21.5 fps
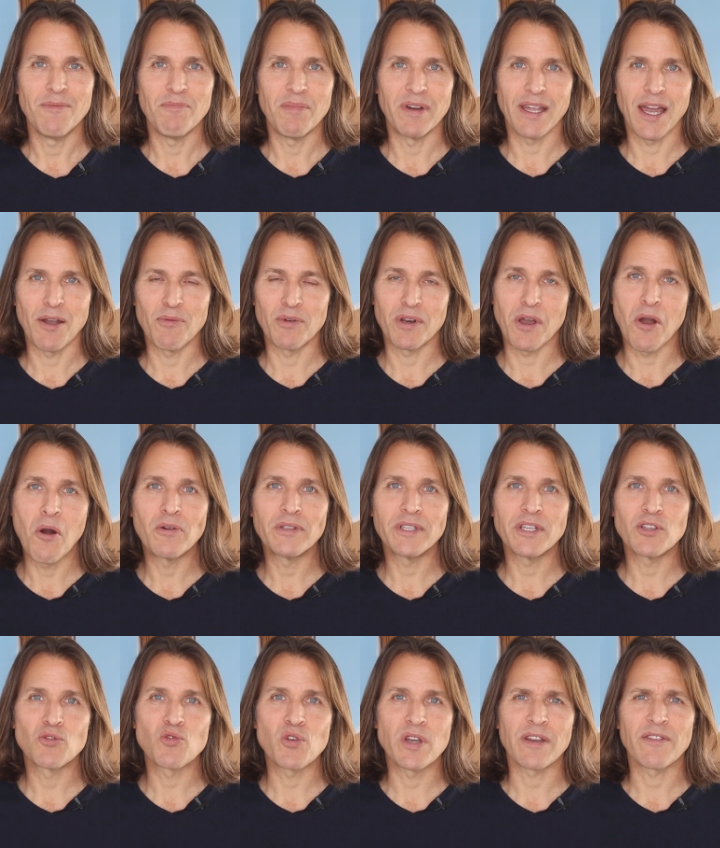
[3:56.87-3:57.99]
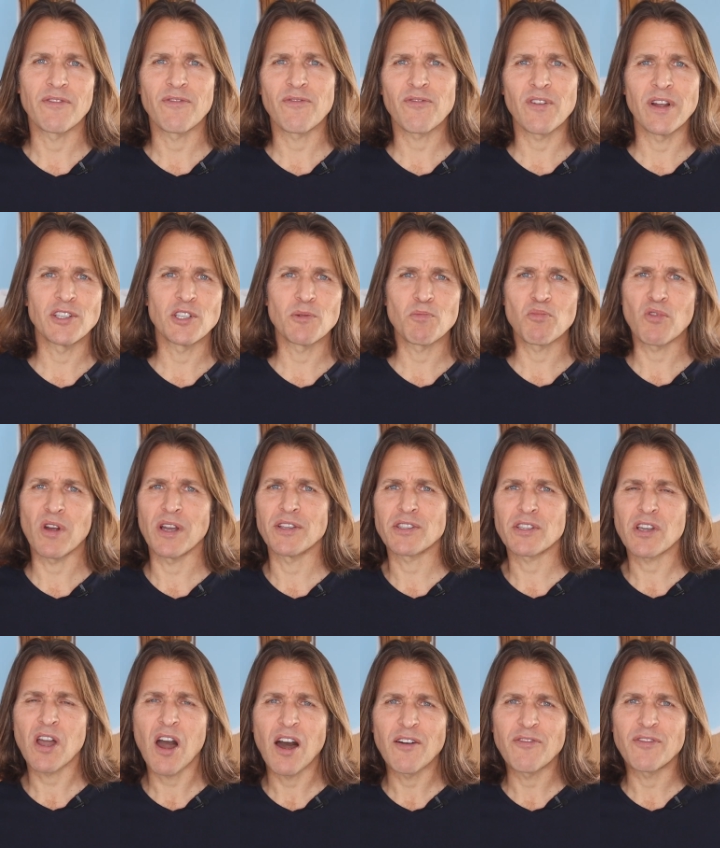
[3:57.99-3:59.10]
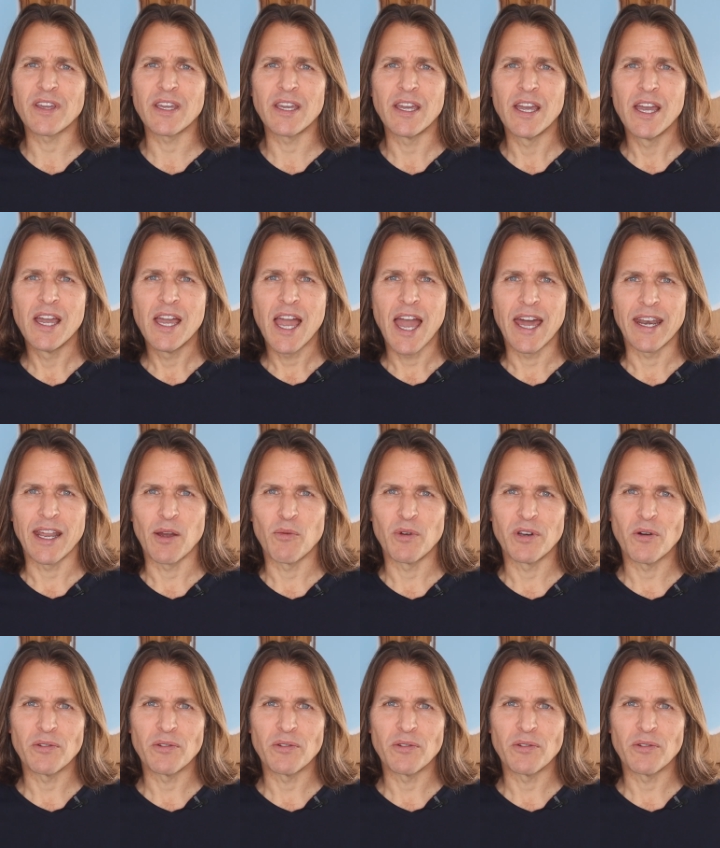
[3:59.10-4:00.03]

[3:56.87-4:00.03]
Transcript: But I would only drink French press coffee, and I would